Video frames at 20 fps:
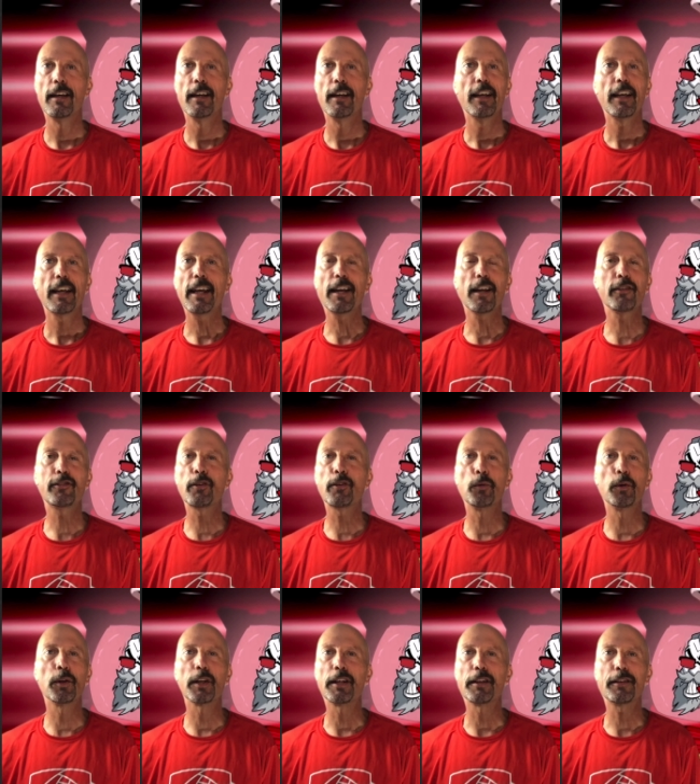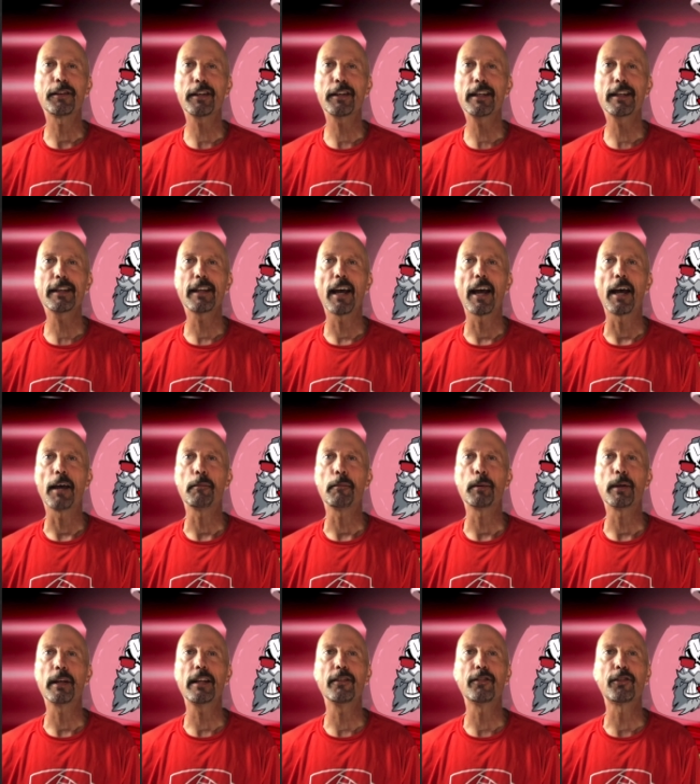He doesn't really think that,
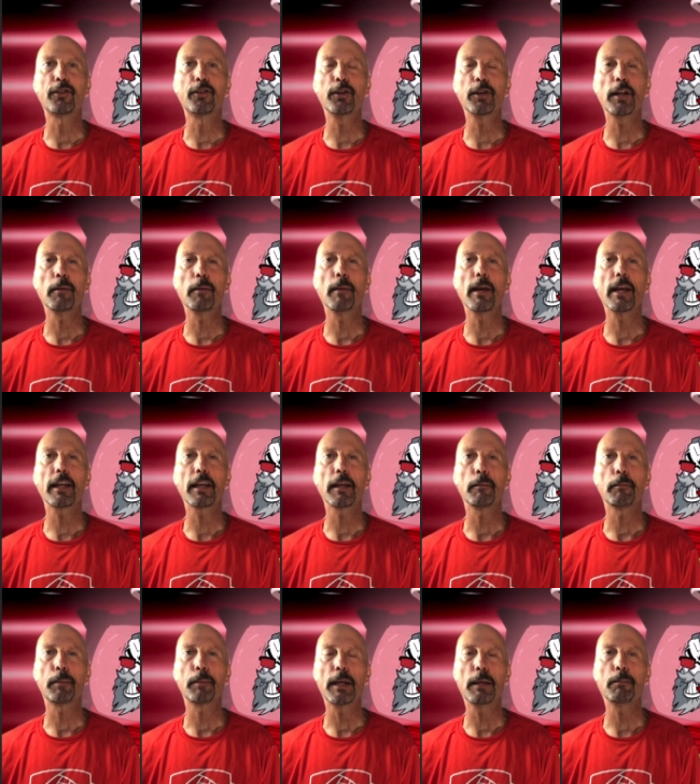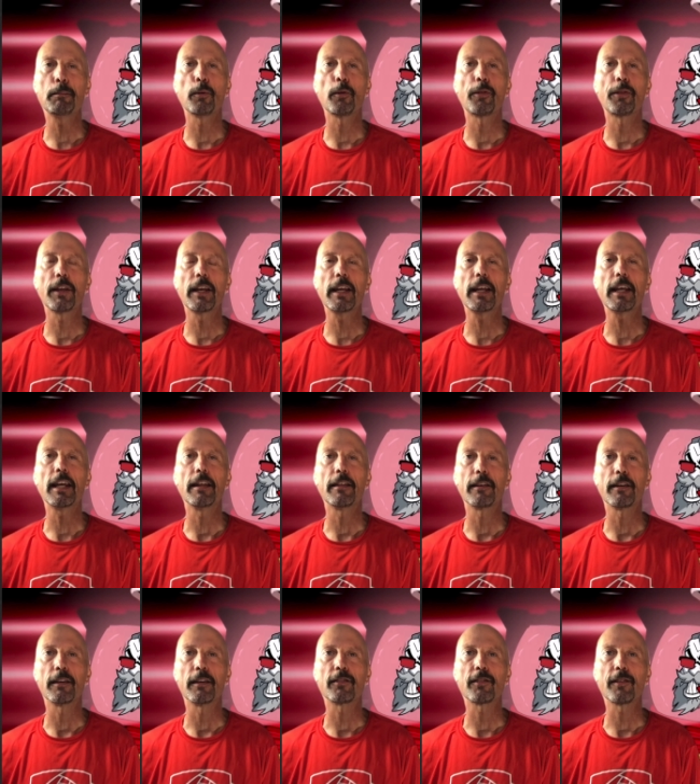but he's good at making people think he
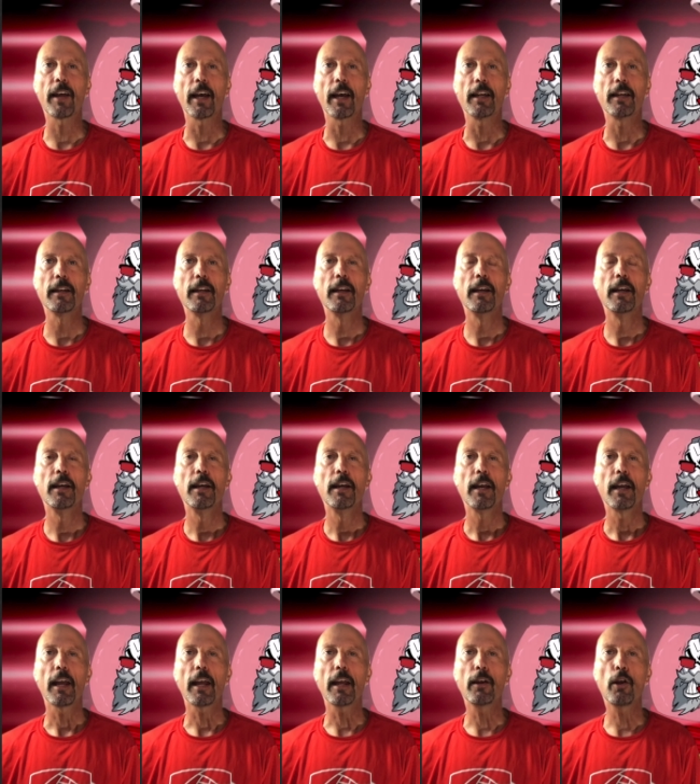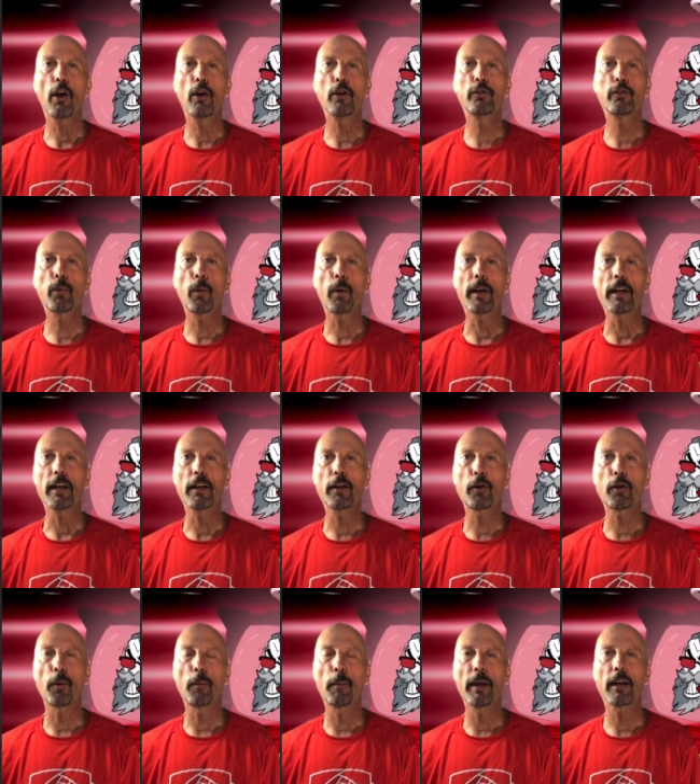thinks that. He knows what
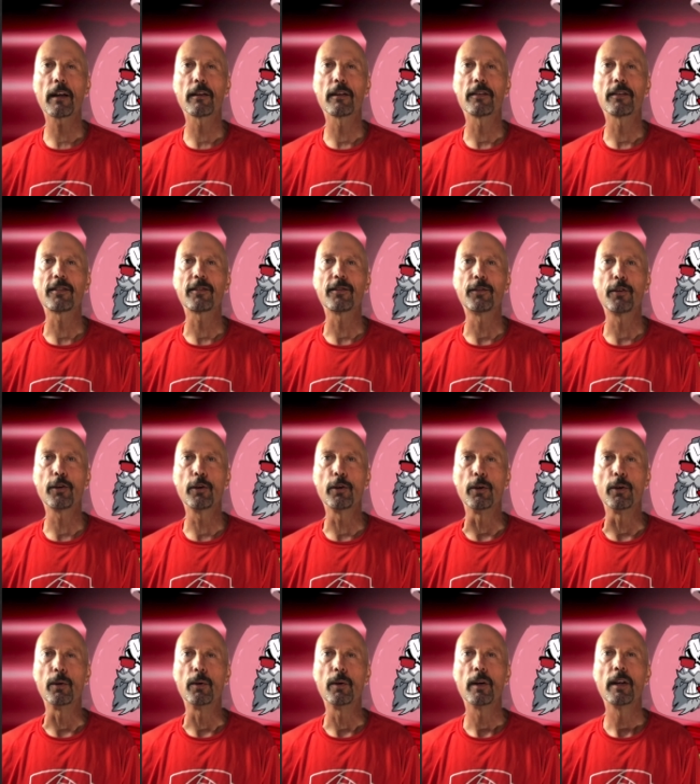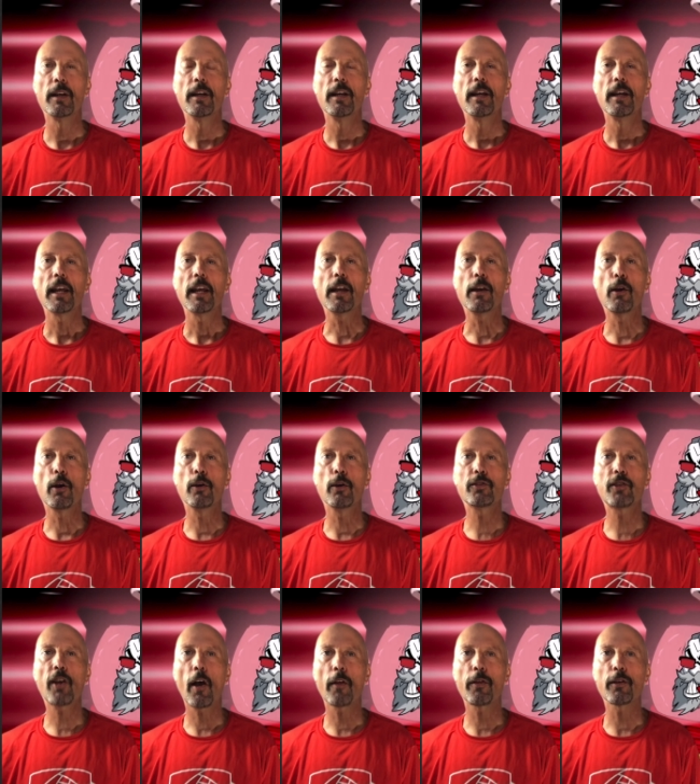incrementalists do. He
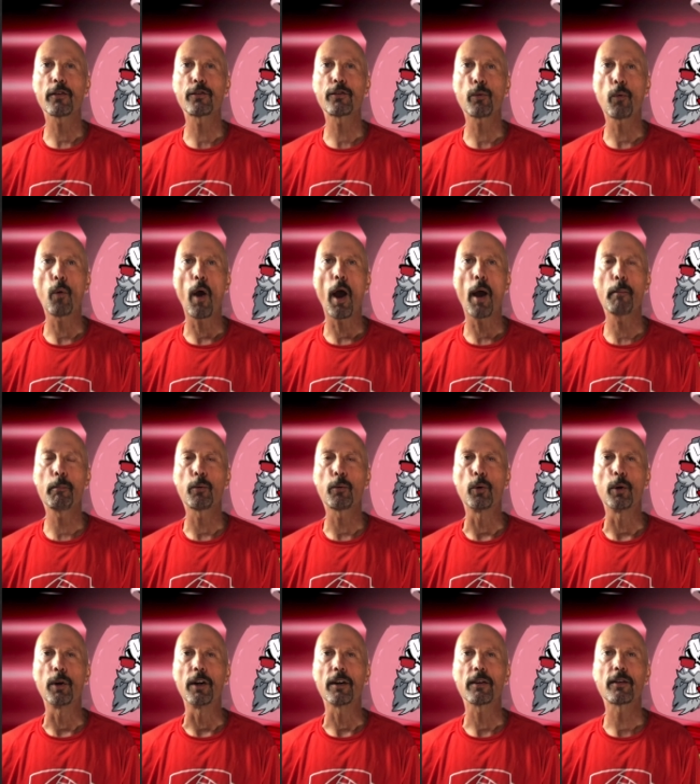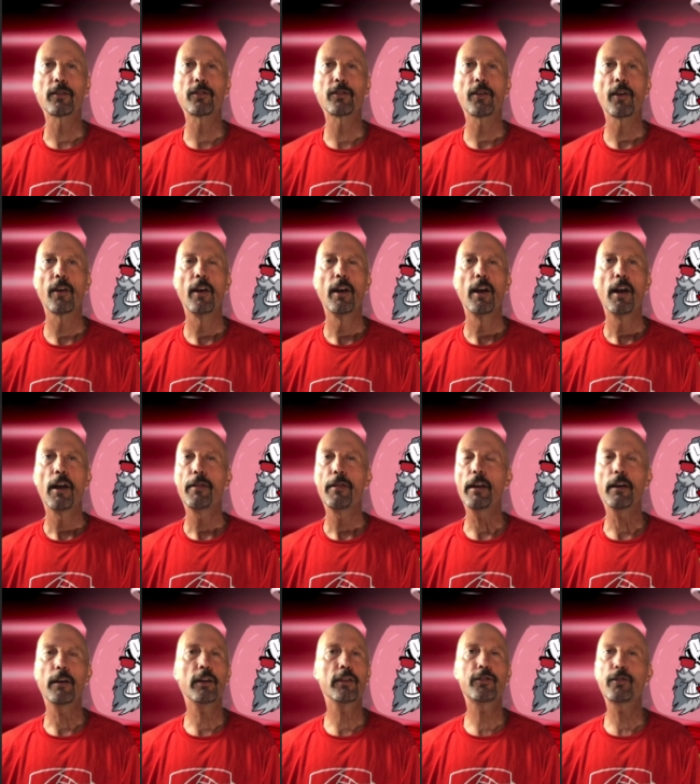knows how the swamp works.
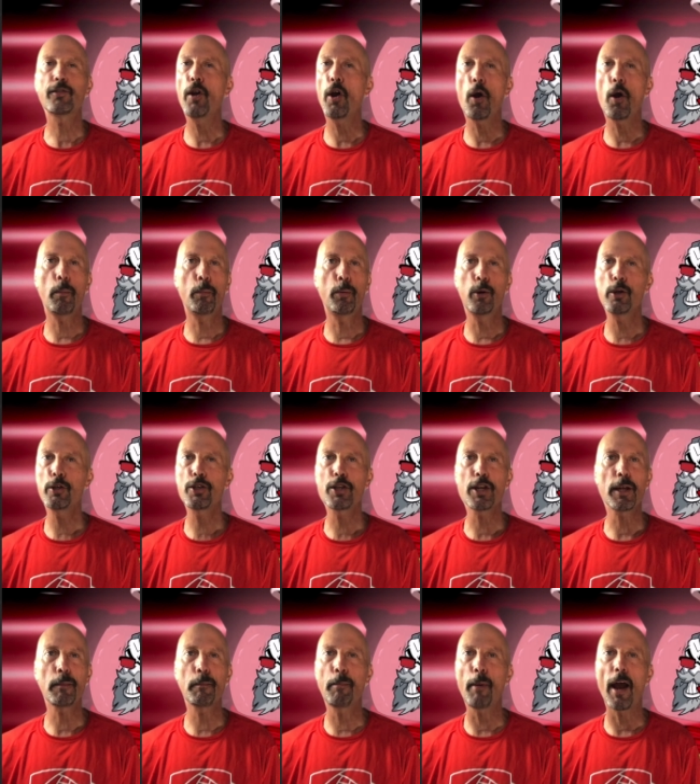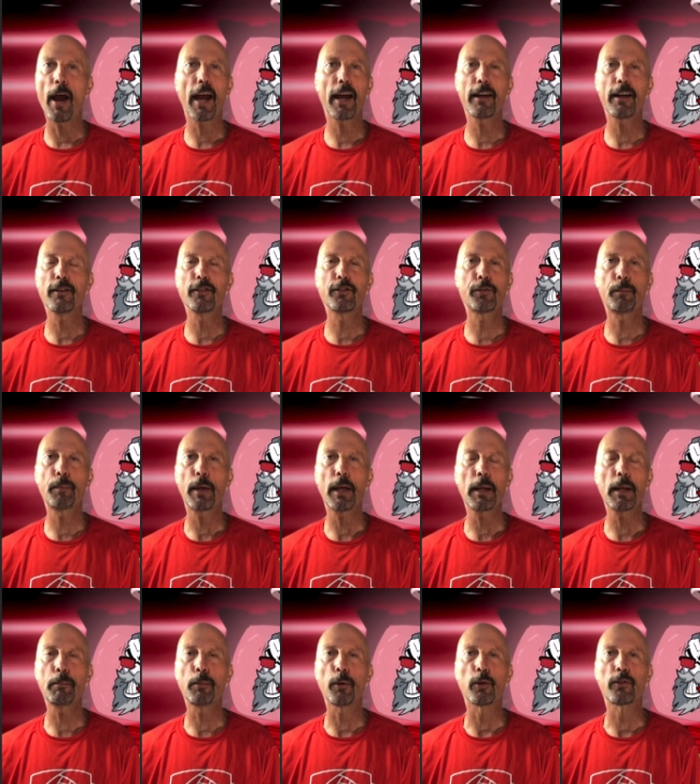There is no pushing Biden's
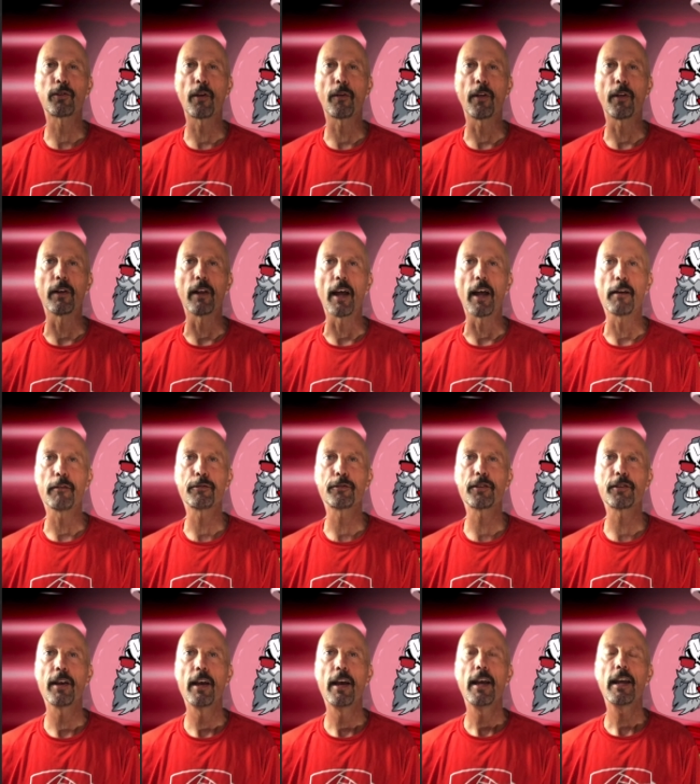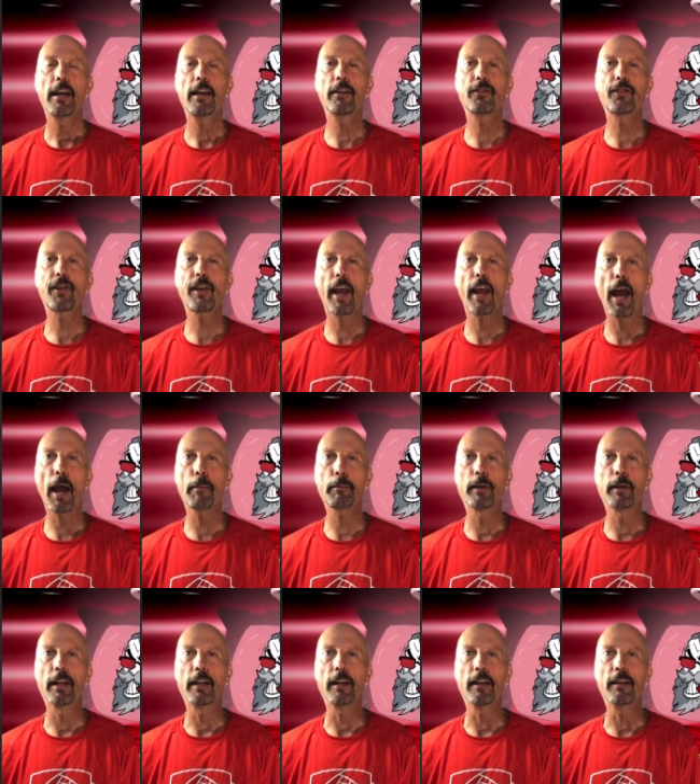people to the left. His
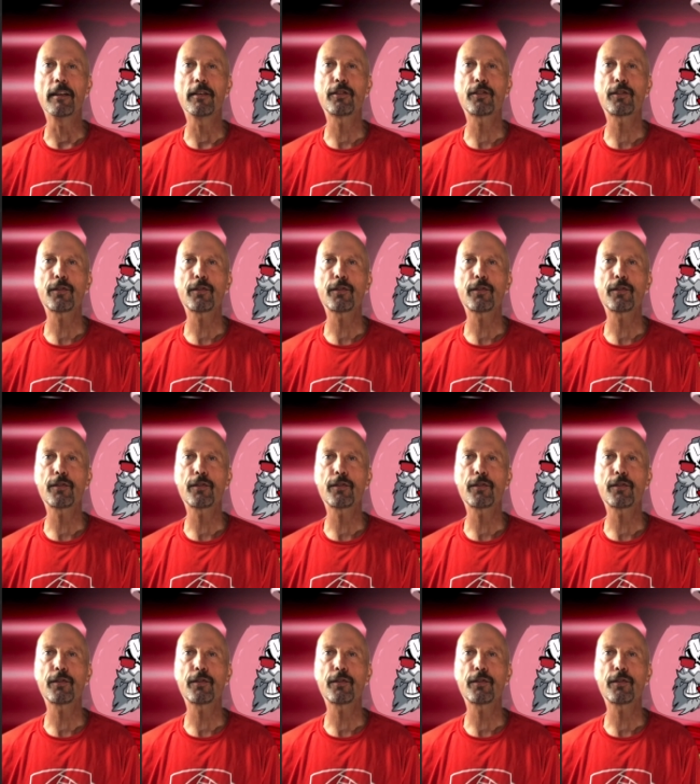cabinet is